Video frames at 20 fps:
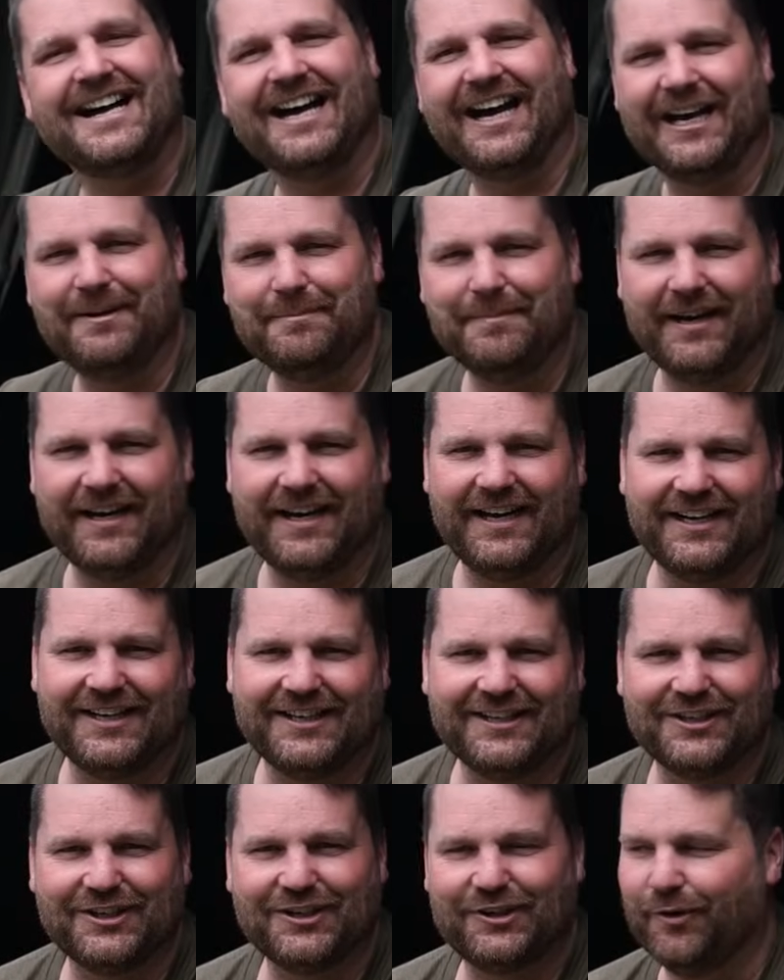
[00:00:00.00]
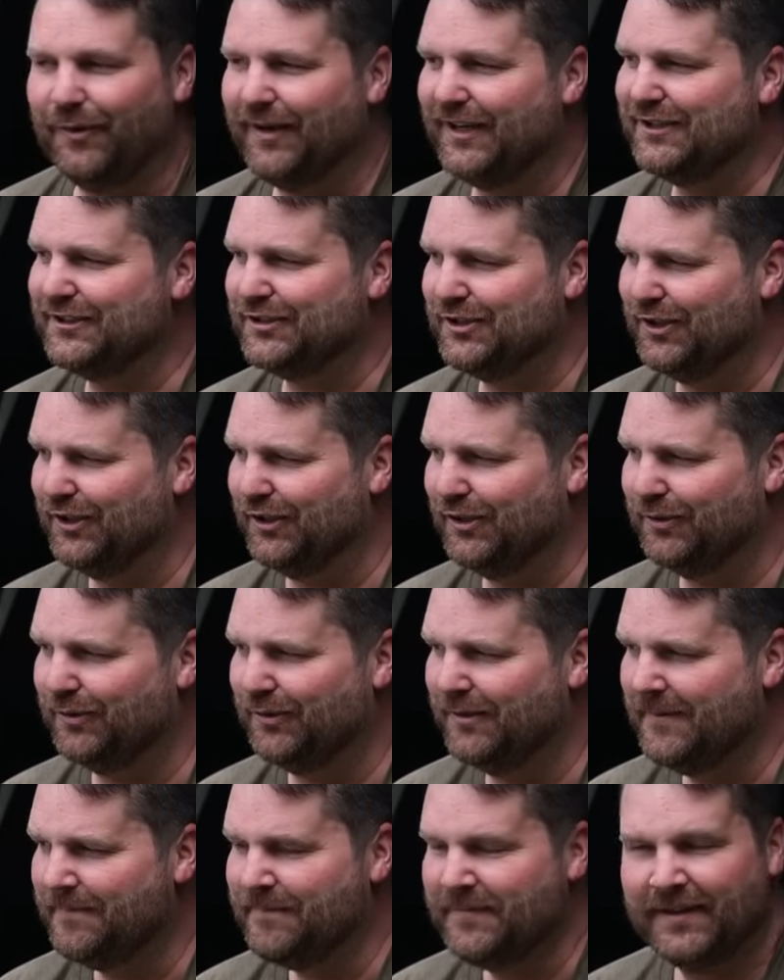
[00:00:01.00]
I'm going
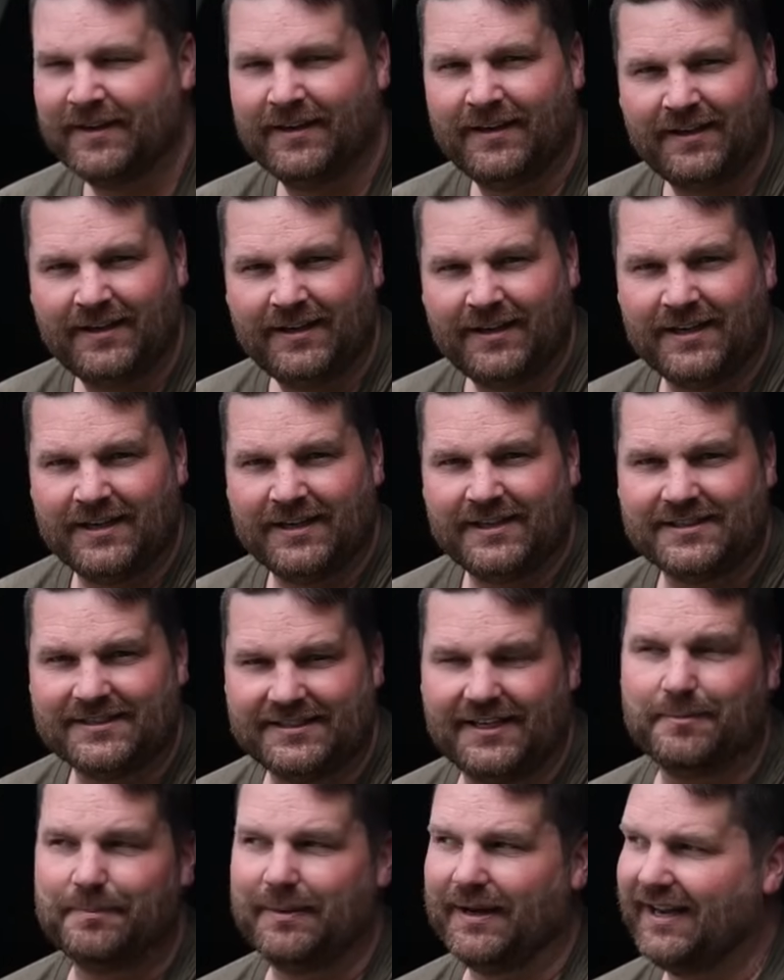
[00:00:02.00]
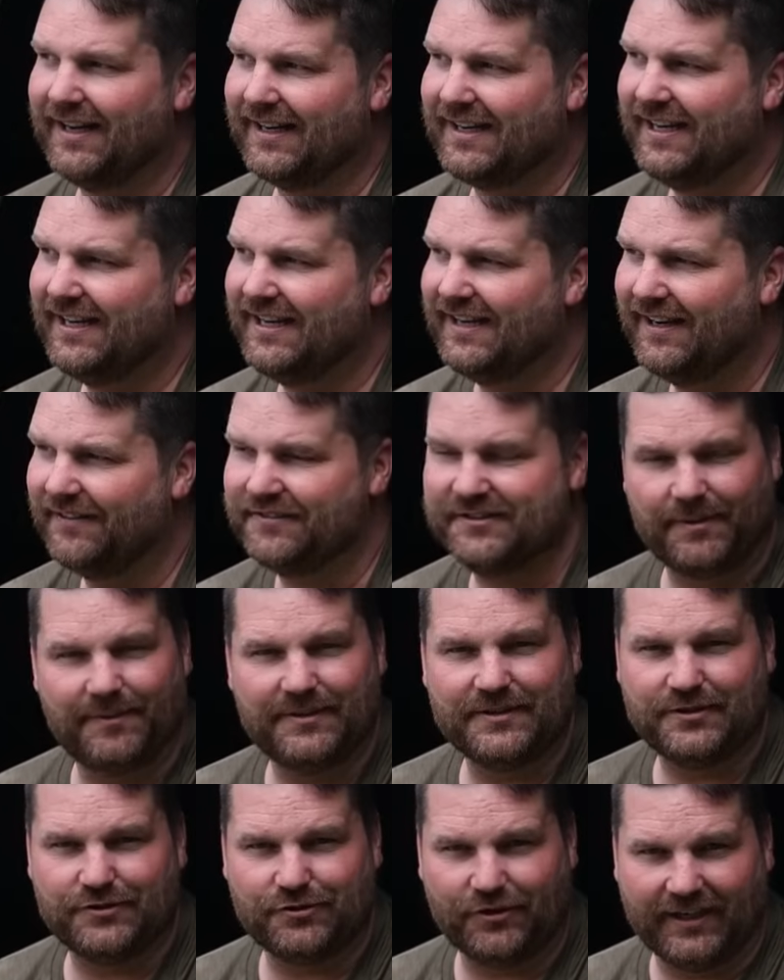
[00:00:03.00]
to sit back, have
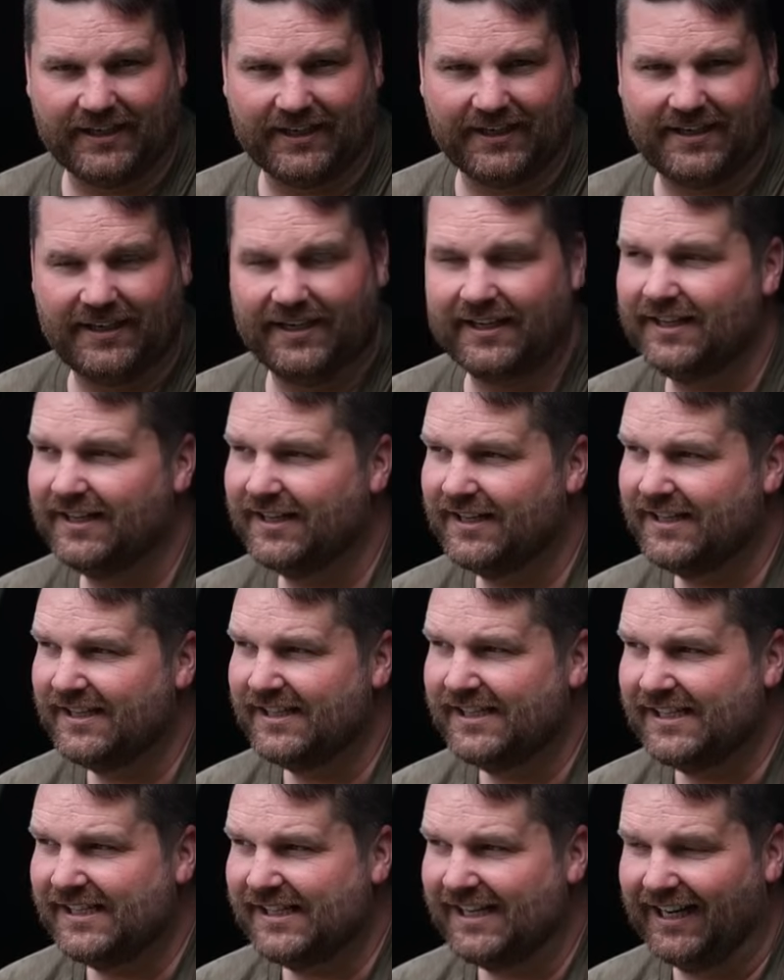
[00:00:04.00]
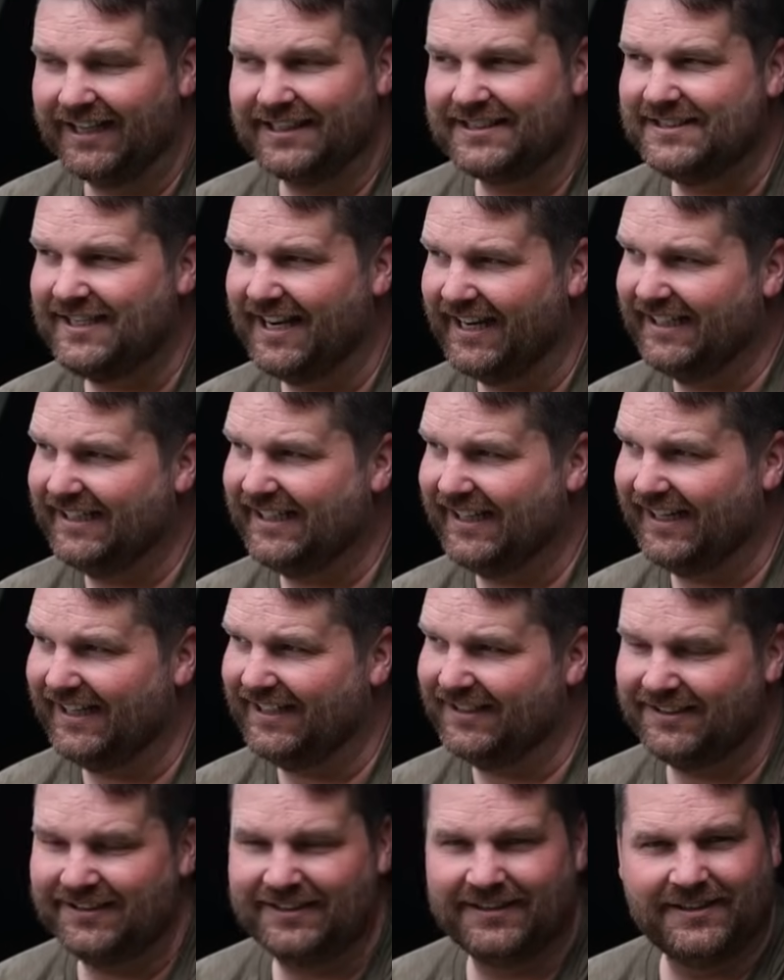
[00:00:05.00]
something to drink, and take
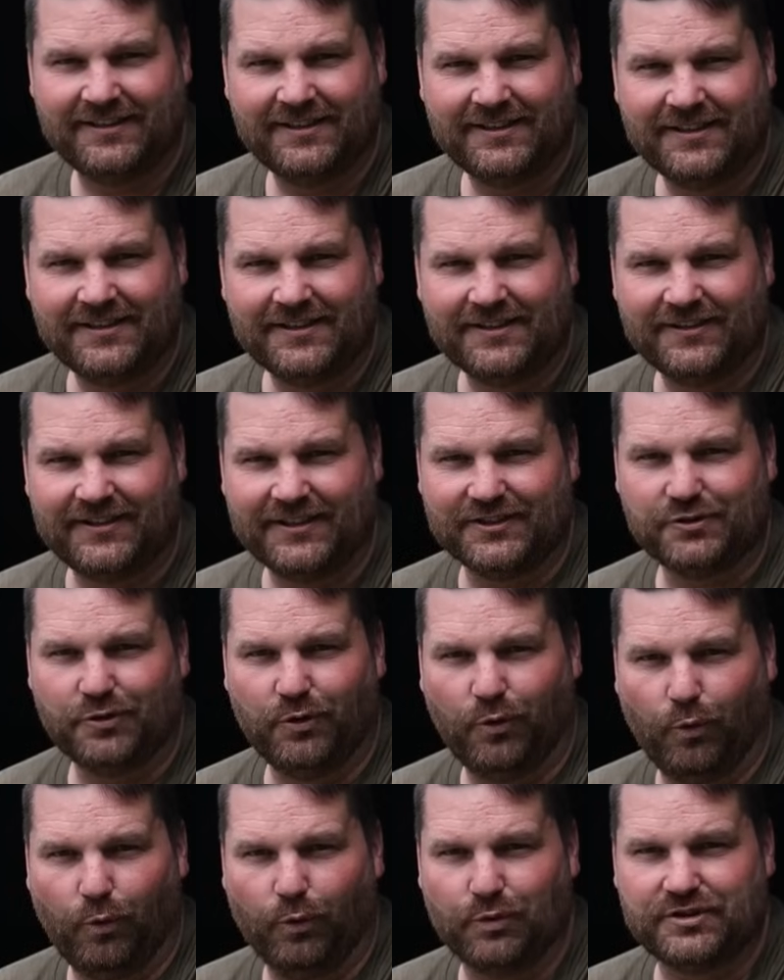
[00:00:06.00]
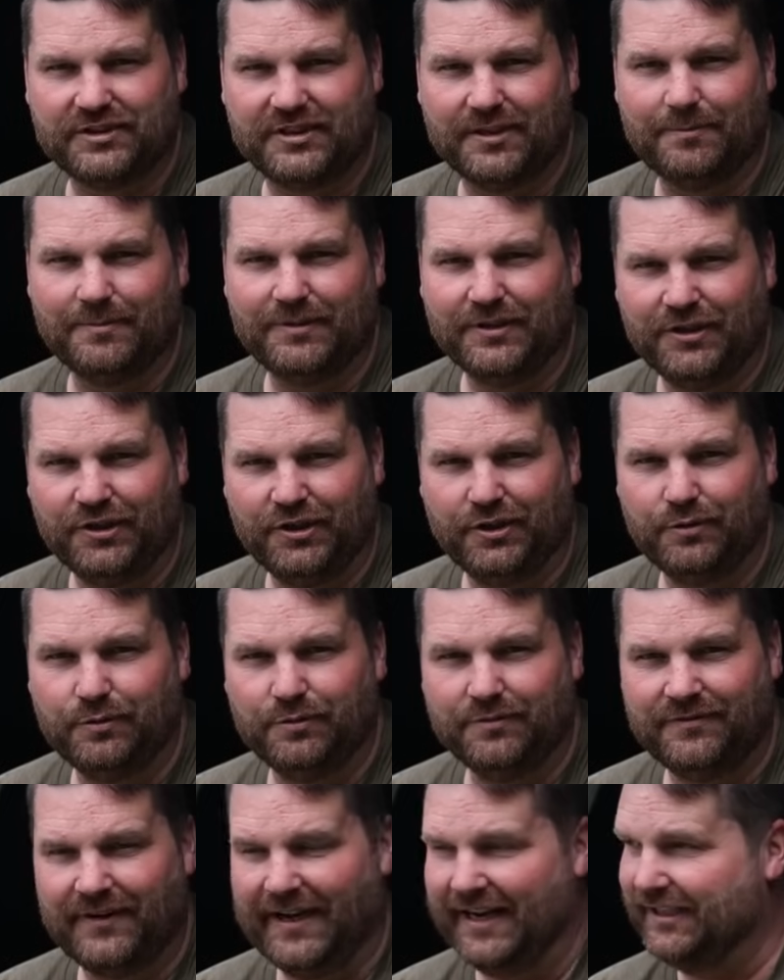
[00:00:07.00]
in this awesome new
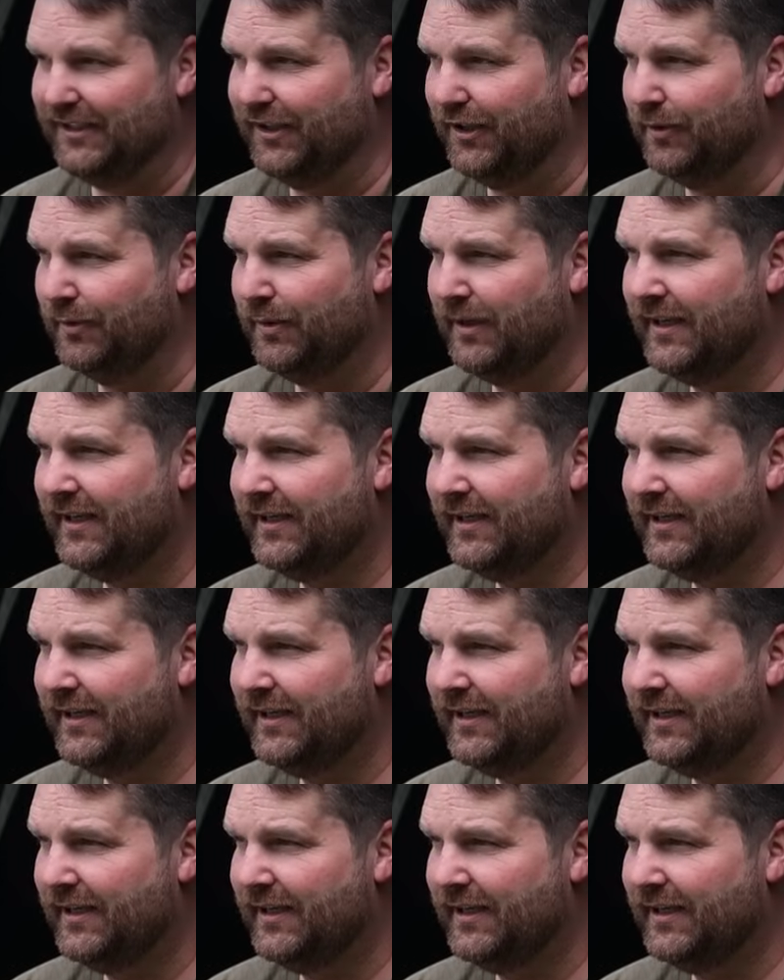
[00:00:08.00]
venue.